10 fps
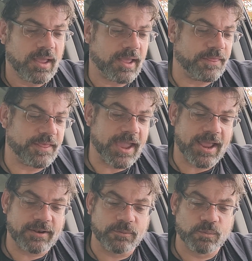
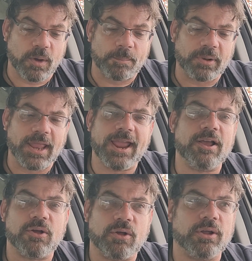that will play
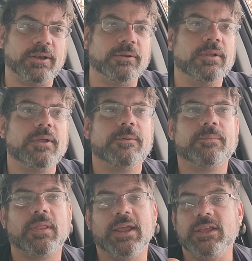on
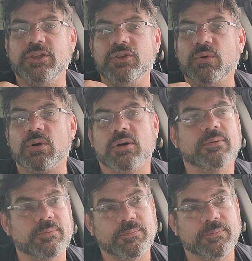like your